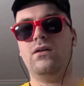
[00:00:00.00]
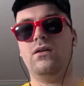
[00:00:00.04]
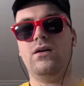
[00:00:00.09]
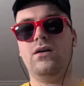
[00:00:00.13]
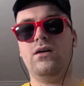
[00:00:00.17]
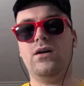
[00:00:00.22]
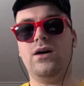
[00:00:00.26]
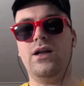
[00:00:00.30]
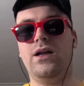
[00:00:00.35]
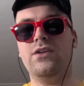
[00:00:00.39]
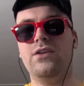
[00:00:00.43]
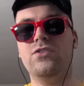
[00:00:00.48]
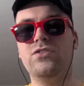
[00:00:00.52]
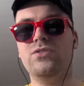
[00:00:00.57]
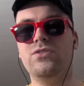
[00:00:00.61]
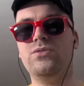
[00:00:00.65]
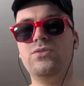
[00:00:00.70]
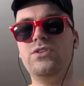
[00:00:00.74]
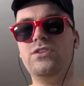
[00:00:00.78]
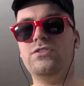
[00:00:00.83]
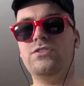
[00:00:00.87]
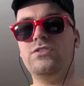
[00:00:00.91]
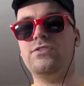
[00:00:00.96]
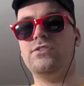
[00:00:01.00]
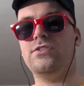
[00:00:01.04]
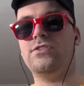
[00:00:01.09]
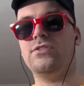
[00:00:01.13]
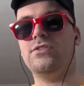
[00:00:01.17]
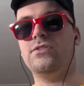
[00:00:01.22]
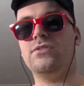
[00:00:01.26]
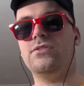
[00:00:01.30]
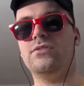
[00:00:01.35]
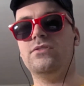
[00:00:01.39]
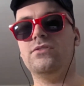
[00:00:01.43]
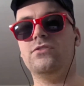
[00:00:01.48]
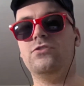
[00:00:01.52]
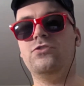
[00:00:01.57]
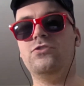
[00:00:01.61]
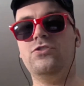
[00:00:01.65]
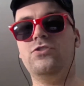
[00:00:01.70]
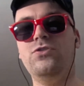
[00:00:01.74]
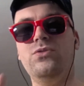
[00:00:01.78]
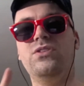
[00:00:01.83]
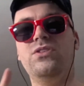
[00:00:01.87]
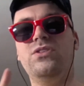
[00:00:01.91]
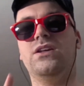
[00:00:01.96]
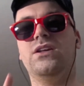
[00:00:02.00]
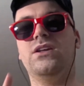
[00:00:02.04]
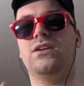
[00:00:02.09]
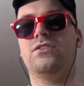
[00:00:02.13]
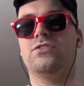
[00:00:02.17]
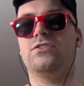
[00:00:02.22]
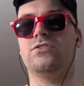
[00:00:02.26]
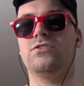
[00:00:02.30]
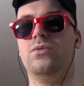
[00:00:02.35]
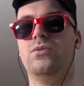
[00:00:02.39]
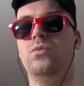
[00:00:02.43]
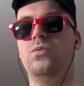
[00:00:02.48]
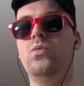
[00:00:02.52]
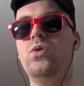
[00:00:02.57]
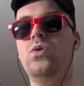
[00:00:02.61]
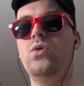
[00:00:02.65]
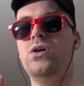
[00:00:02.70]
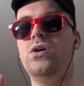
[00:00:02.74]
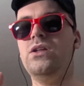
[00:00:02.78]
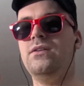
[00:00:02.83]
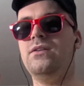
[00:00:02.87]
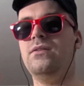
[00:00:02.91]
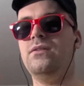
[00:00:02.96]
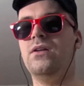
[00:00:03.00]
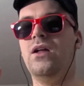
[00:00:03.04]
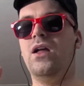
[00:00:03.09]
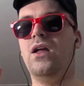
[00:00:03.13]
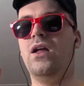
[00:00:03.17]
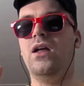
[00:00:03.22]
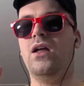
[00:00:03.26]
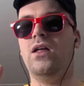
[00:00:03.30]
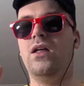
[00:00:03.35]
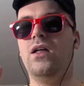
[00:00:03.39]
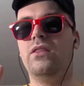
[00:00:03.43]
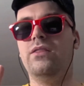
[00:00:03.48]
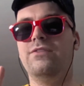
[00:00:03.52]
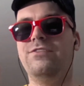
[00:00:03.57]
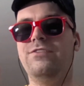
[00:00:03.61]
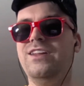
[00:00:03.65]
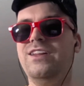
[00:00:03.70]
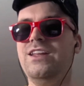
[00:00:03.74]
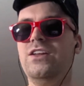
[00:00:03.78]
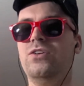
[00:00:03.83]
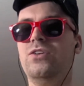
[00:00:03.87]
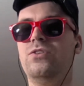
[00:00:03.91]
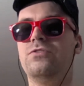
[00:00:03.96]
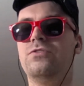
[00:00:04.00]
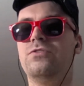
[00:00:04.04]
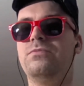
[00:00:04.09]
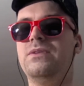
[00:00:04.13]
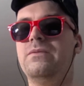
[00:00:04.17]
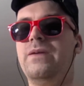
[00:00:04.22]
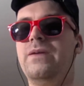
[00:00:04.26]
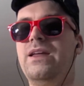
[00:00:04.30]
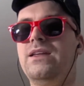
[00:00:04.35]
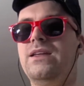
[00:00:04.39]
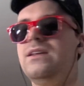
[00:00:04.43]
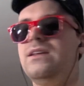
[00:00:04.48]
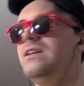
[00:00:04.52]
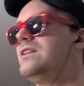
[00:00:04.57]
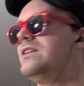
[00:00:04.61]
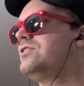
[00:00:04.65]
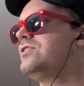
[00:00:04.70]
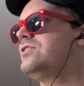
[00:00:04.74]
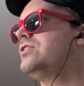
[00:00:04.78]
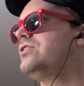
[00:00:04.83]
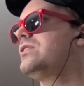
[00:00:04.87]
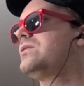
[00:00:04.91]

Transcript: I noticed two things. One, the video of me making it took